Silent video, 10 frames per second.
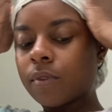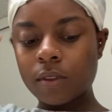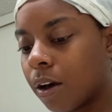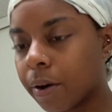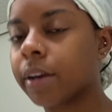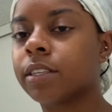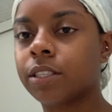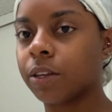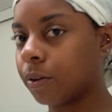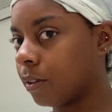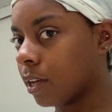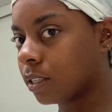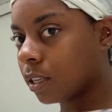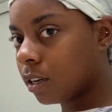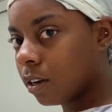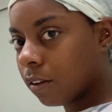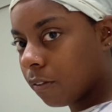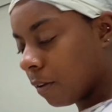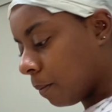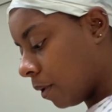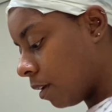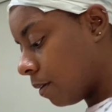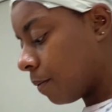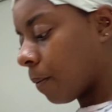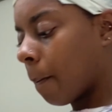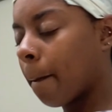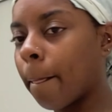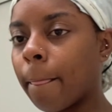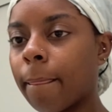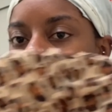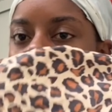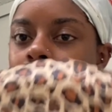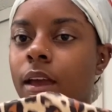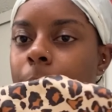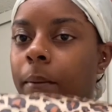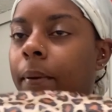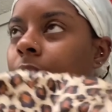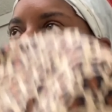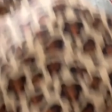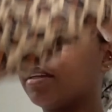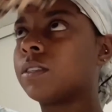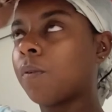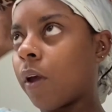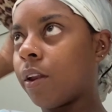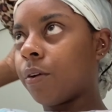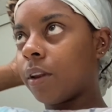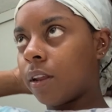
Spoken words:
Okay, so that's good enough for me. I'll pop this right on it.